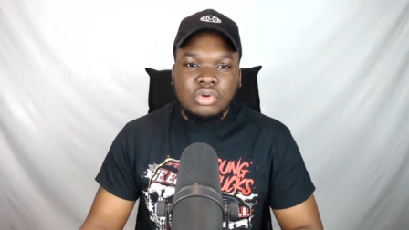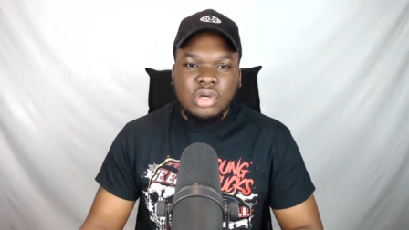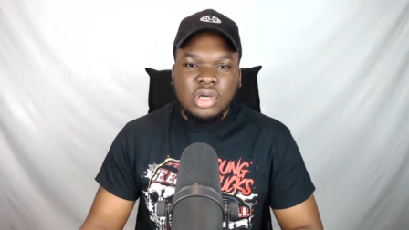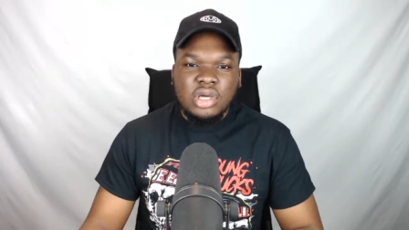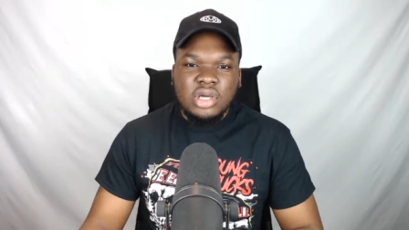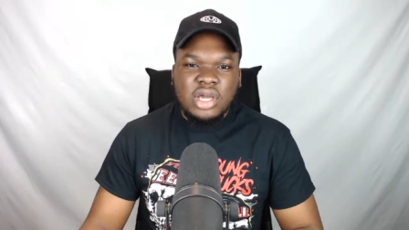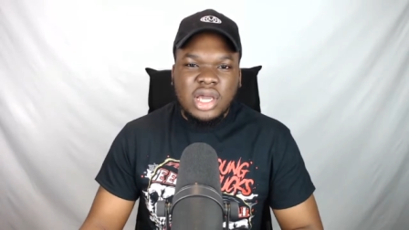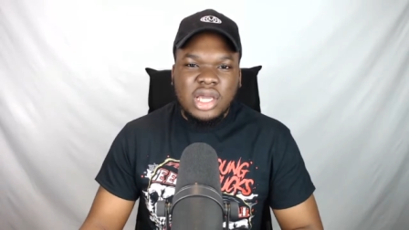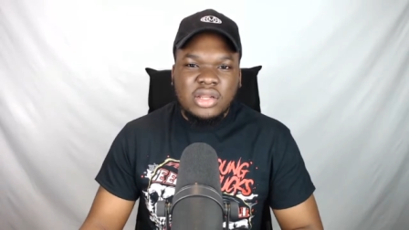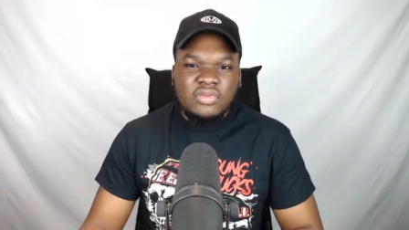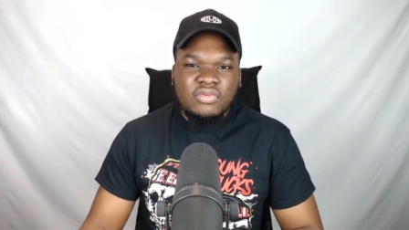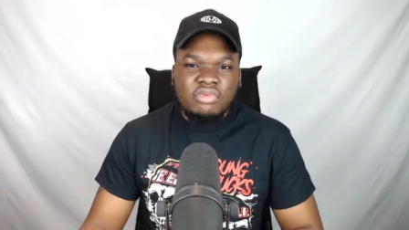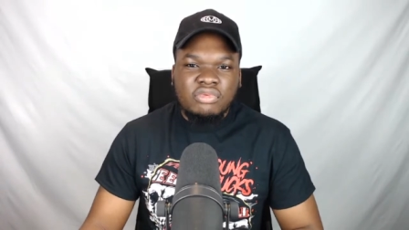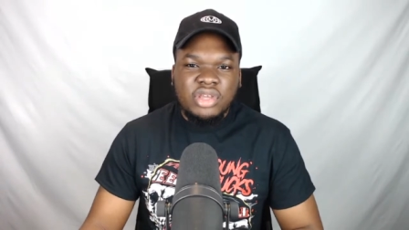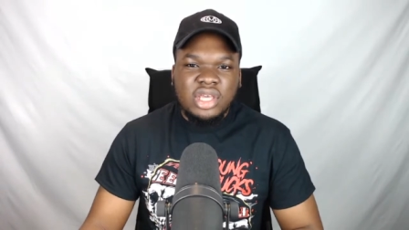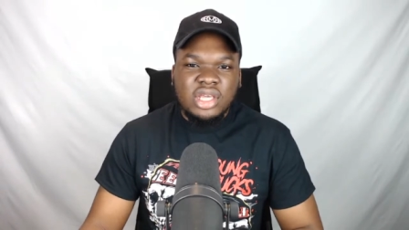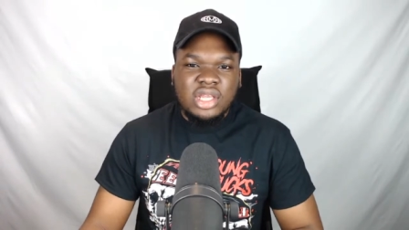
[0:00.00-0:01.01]
kind of
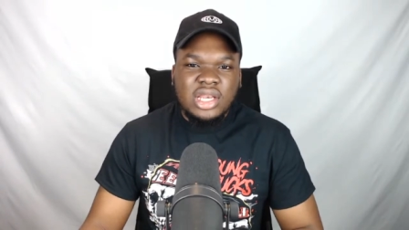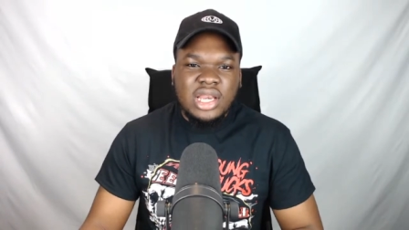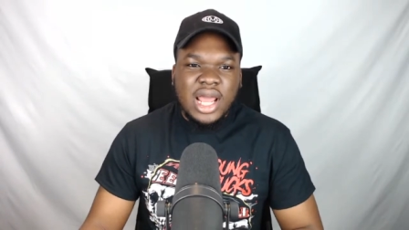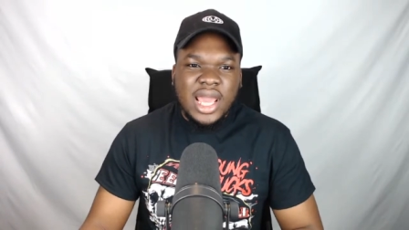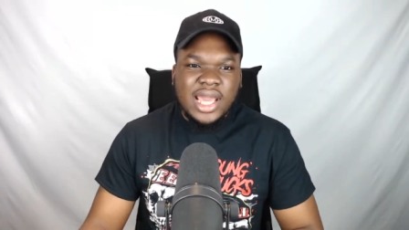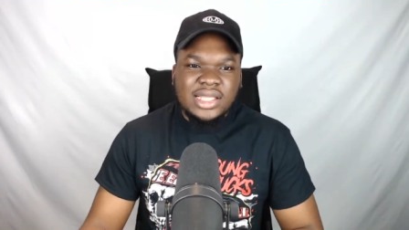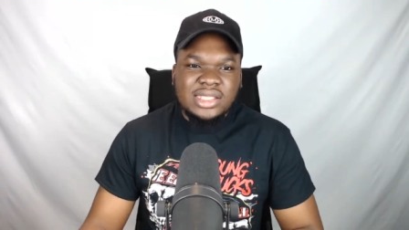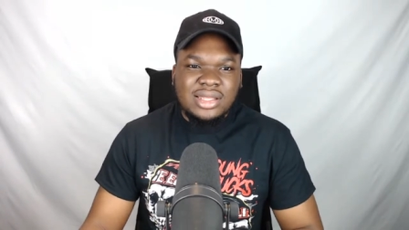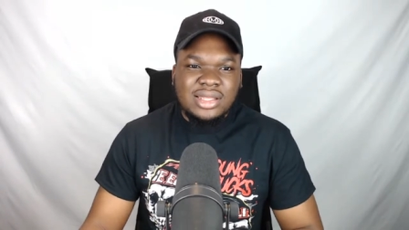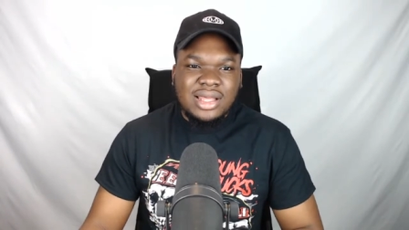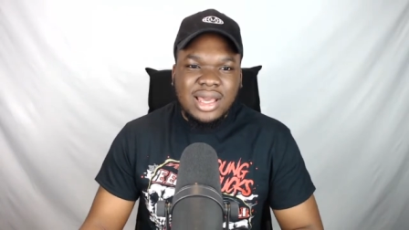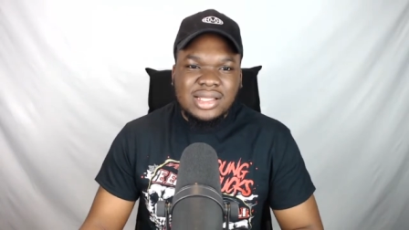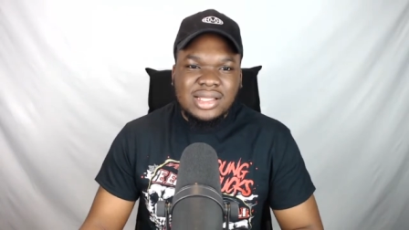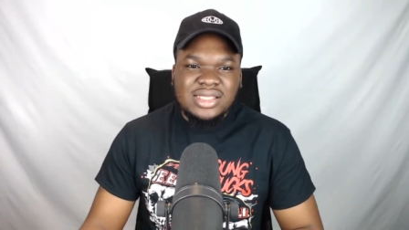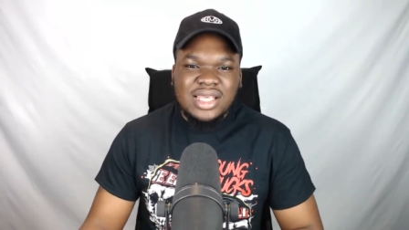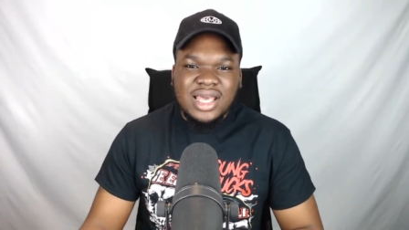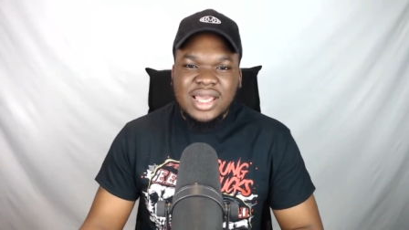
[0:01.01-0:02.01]
reignite
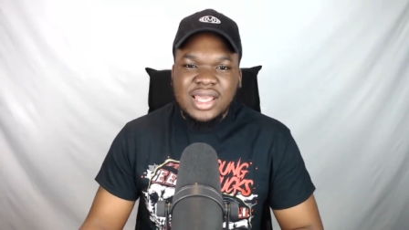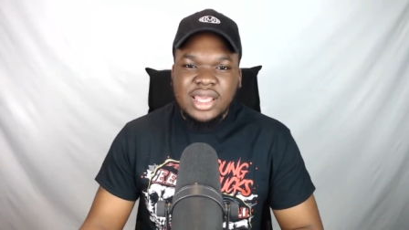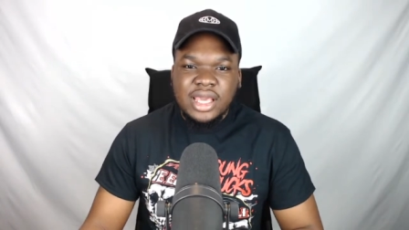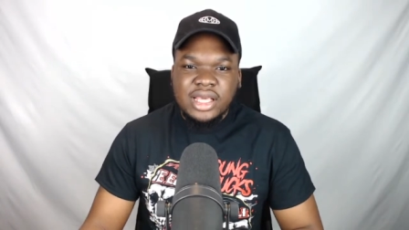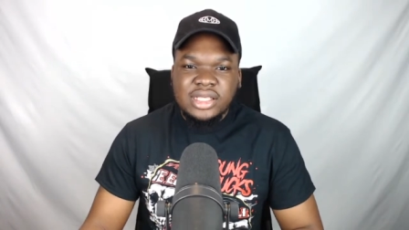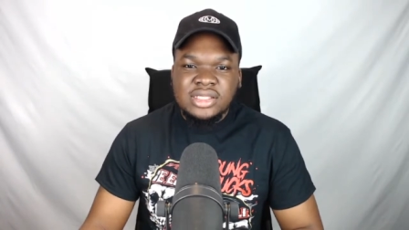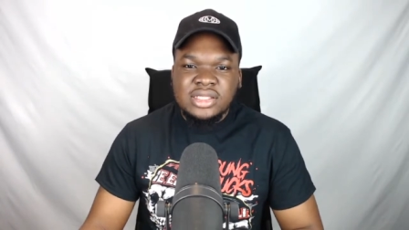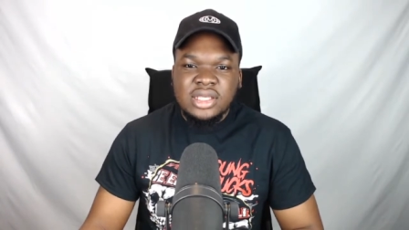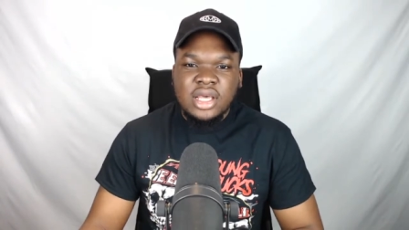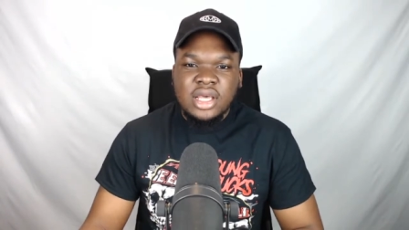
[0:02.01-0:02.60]
that, I guess.